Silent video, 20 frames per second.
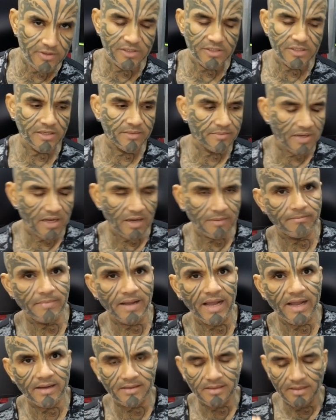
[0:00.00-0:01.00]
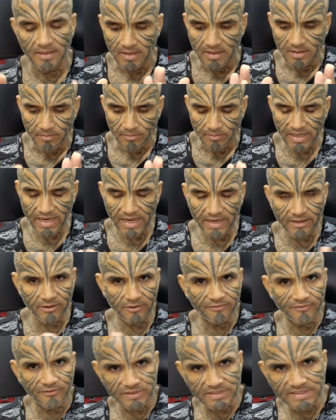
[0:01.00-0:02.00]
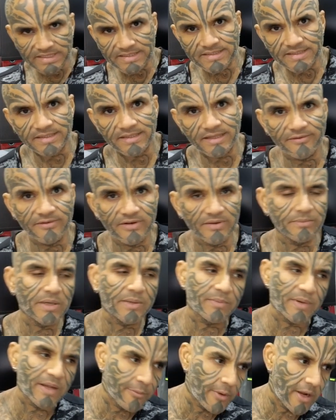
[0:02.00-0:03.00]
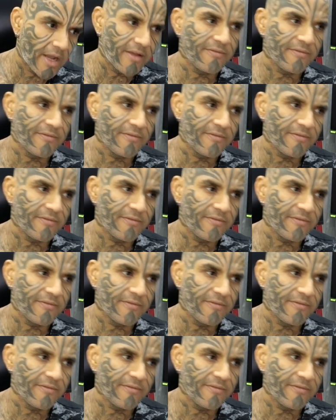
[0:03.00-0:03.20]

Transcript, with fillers: gym, come back, plan out for six in the evening. But my wife,